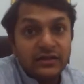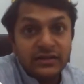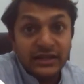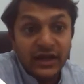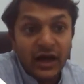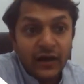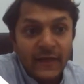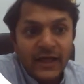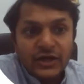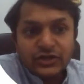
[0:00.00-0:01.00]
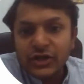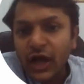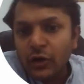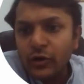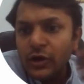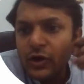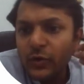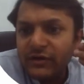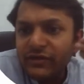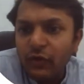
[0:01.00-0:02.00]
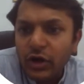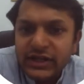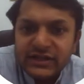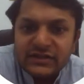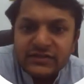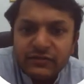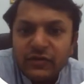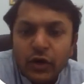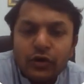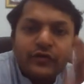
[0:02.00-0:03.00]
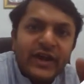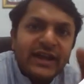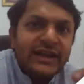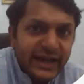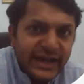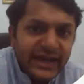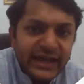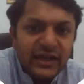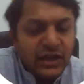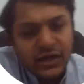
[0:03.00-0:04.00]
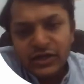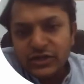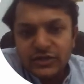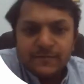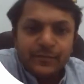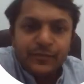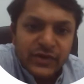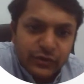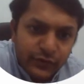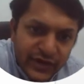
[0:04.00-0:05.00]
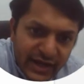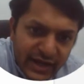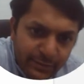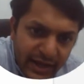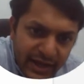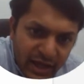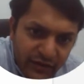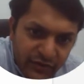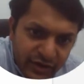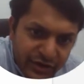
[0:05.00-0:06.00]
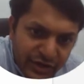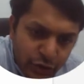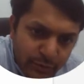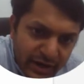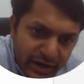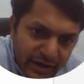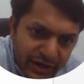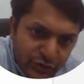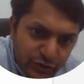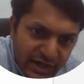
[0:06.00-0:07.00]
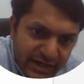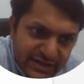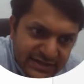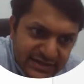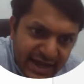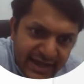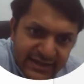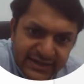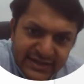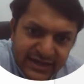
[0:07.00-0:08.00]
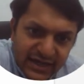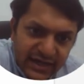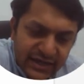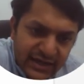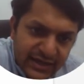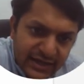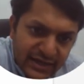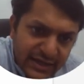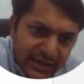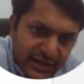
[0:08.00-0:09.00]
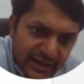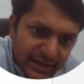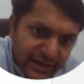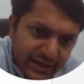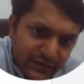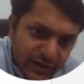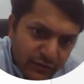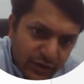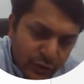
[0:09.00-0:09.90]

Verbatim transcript: theta. So now what we want is we want to find A. So we can apply our trigonometric ratio that is tan theta is equal